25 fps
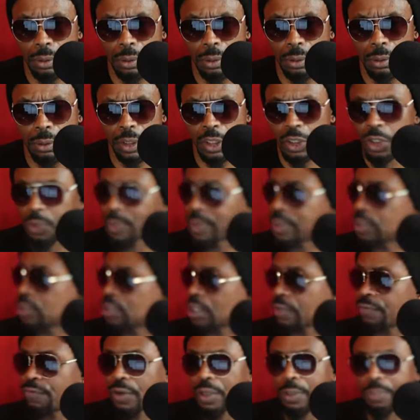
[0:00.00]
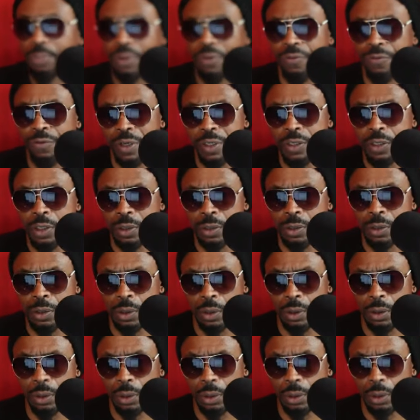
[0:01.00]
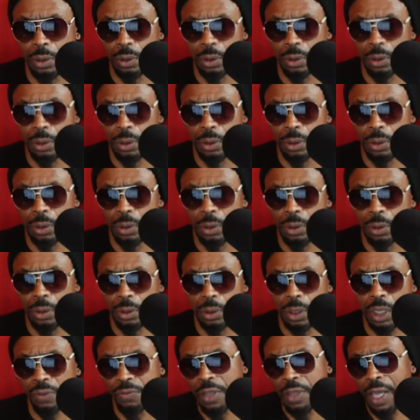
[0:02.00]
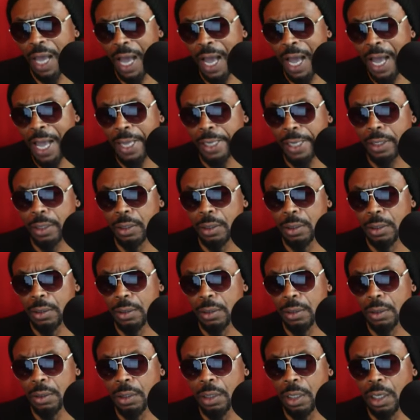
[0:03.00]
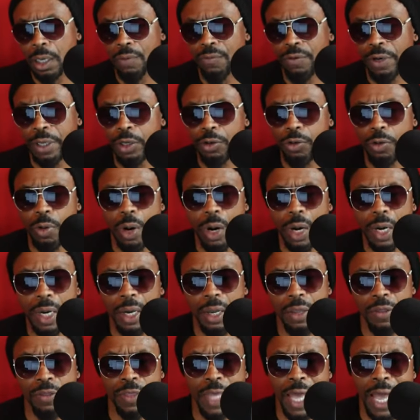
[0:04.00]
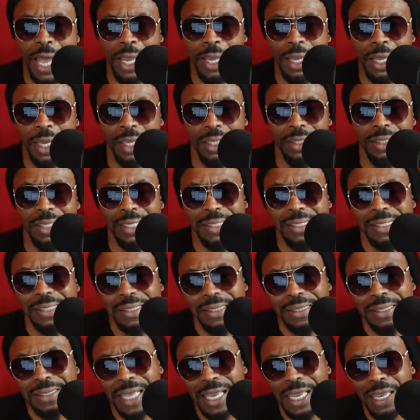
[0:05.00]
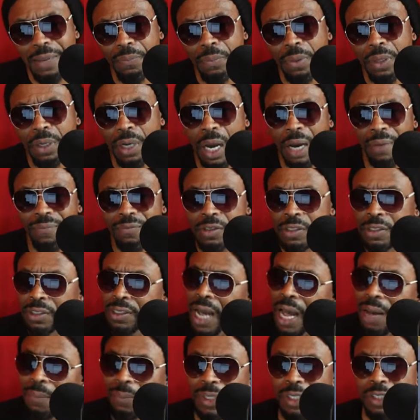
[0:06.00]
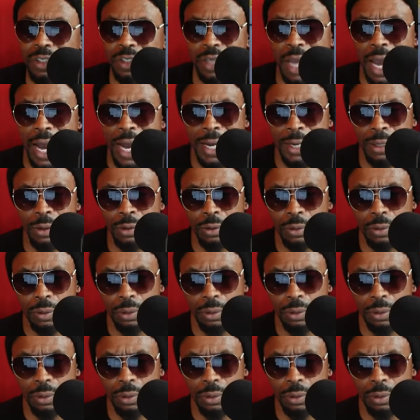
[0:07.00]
The specific provision of the act required that the statement of domicile,